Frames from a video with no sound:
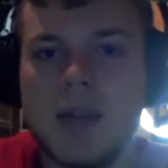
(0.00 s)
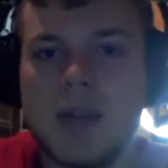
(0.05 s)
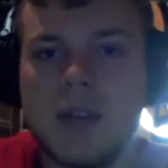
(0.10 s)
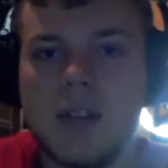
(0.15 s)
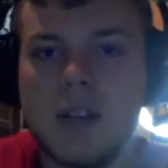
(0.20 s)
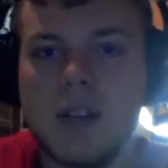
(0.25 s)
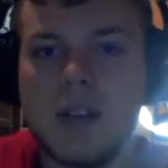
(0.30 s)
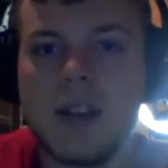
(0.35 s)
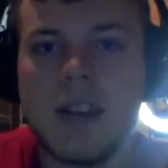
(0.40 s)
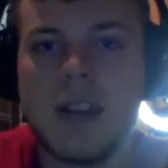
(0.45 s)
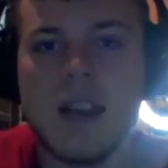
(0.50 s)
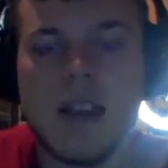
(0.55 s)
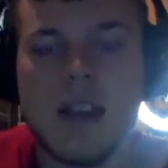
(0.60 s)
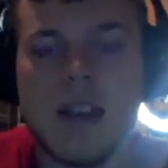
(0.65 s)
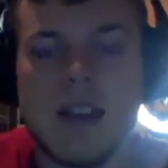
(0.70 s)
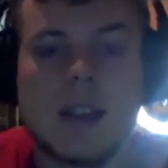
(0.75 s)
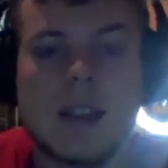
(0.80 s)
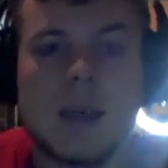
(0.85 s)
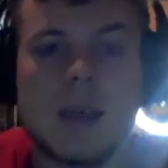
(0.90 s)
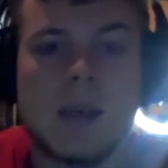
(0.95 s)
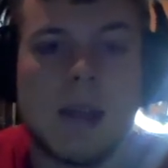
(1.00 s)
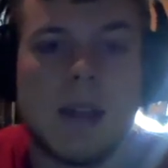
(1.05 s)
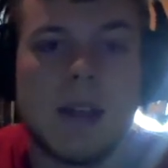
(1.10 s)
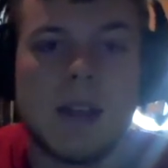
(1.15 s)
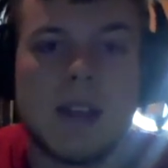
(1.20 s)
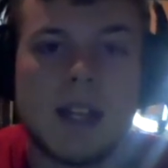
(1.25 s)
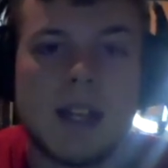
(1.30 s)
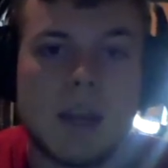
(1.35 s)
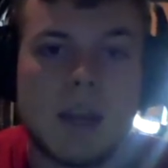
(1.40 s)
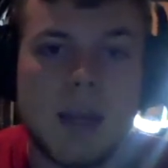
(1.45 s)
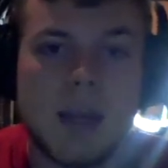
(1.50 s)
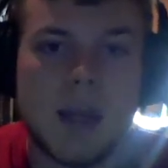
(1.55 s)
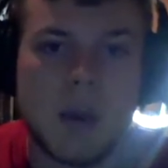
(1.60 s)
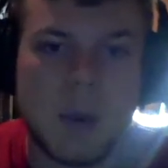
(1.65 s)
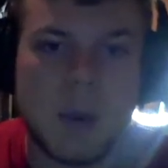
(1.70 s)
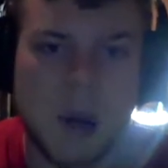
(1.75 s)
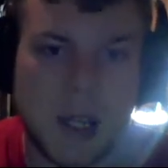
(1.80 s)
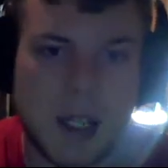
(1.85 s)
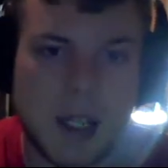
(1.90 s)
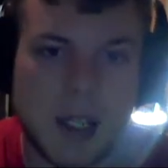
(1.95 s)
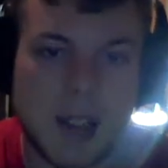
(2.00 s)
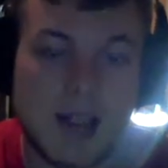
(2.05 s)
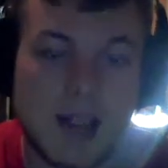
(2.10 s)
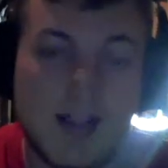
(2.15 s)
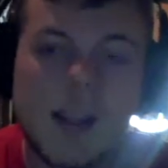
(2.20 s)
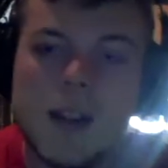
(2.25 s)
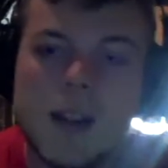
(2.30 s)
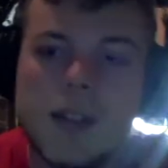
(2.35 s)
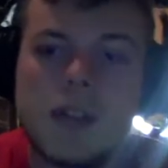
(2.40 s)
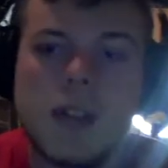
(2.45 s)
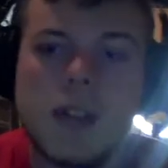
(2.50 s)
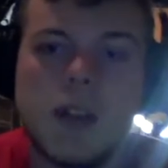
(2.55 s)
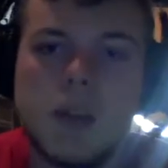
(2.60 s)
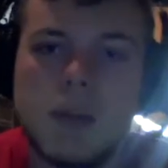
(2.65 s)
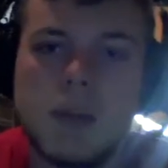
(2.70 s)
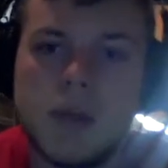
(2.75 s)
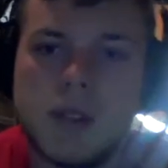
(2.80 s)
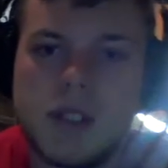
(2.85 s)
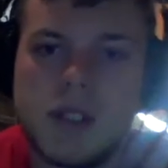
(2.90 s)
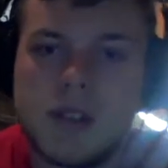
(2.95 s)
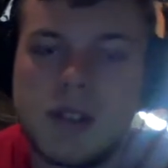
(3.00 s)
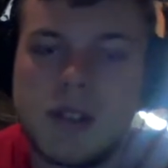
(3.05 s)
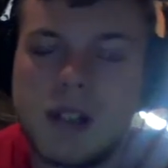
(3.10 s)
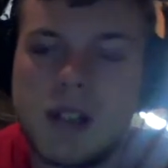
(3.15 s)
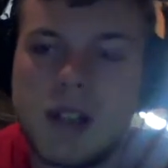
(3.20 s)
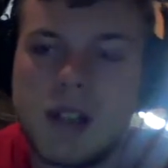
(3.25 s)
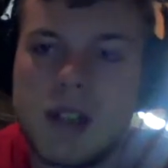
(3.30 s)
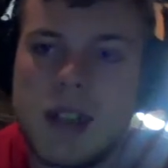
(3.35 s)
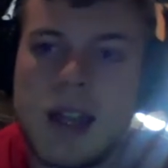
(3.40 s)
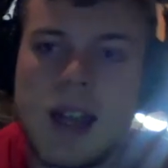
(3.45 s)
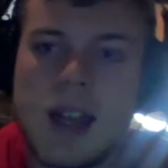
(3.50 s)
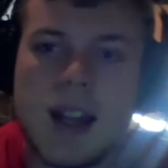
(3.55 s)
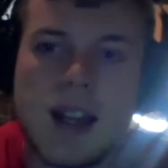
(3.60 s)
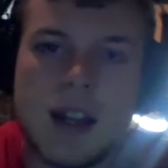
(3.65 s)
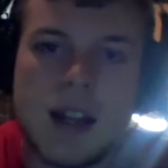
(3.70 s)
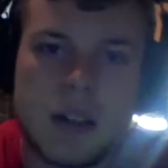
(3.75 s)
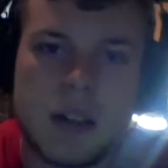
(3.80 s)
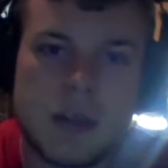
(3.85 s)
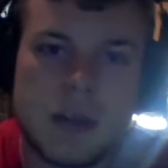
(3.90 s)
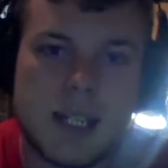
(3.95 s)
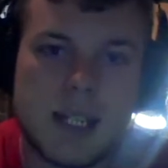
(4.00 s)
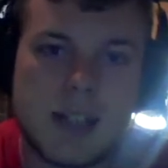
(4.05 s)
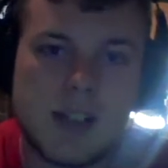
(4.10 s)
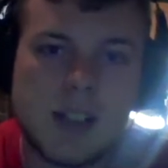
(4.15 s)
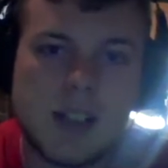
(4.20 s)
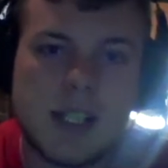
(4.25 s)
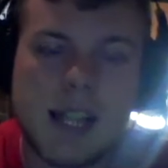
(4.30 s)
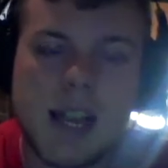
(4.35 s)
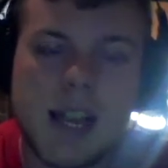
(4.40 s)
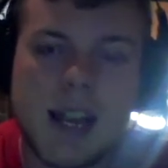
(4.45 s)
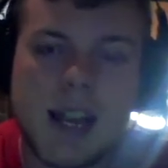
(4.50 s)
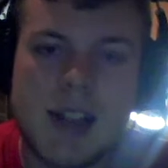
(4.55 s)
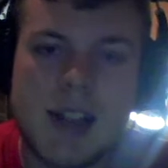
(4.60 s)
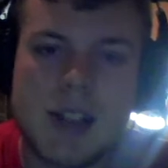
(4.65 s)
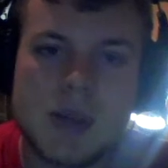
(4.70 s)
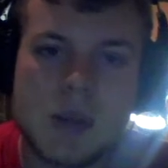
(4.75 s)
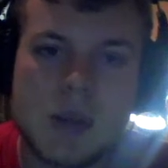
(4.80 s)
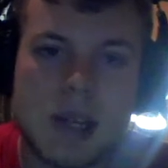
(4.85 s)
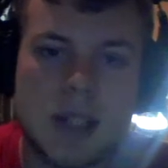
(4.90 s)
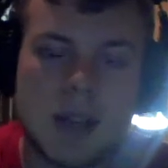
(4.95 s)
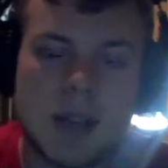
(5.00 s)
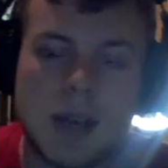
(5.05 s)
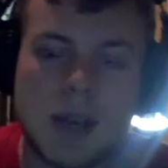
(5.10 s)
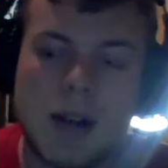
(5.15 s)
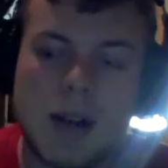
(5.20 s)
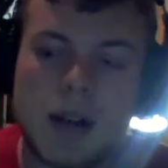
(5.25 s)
for something else that I may have wanted. So I pulled the trigger on that, got a little bit extra cash, walked around a